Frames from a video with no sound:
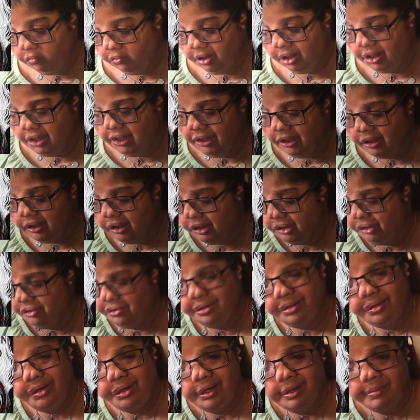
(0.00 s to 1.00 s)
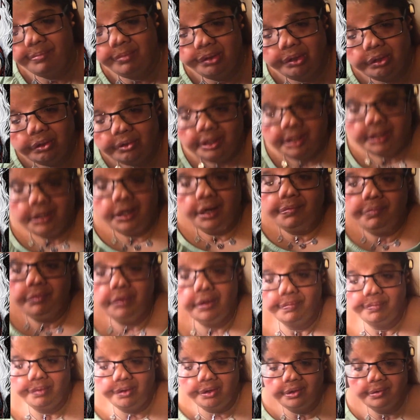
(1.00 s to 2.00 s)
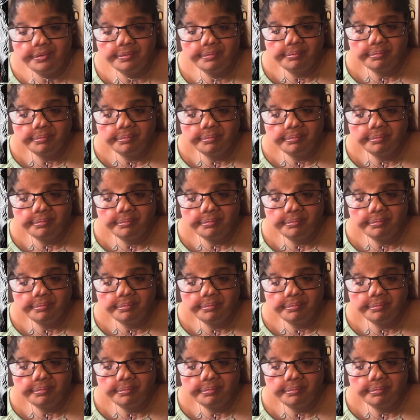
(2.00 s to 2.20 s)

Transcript: Sorry, I'm a little uncomfortable.